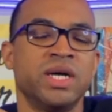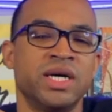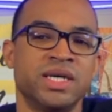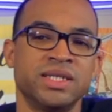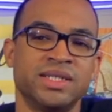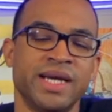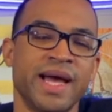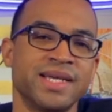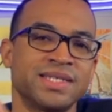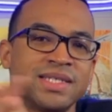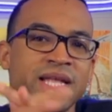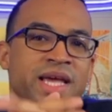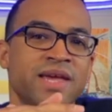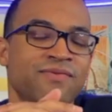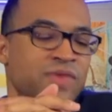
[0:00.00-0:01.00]
Jack
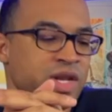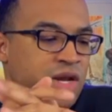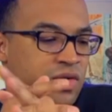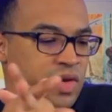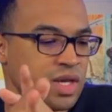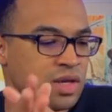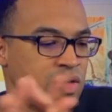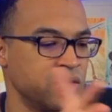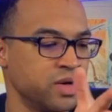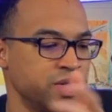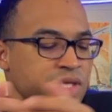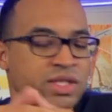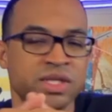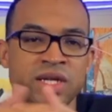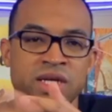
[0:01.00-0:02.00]
Slade video. He, you know,
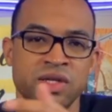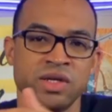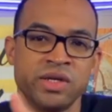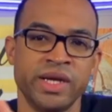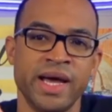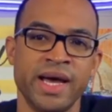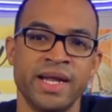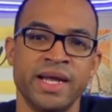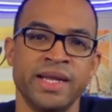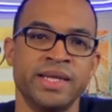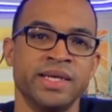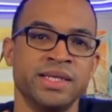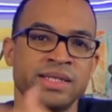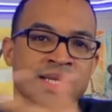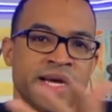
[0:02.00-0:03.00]
he's another guy that
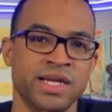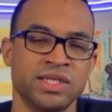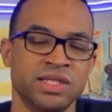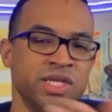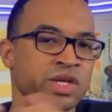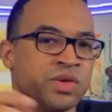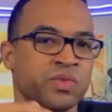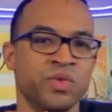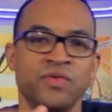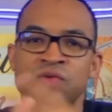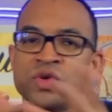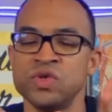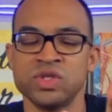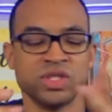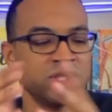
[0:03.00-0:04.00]
does a lot of sneaker
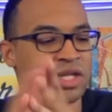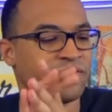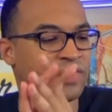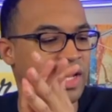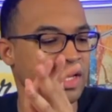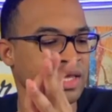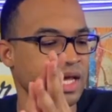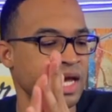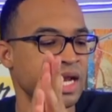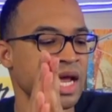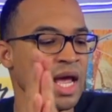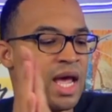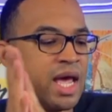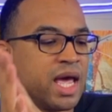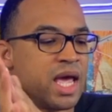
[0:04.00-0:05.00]
reviews and stuff like that.
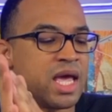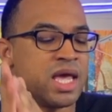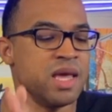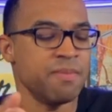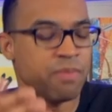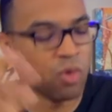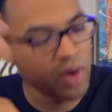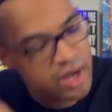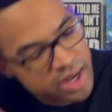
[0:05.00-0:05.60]
And he pointed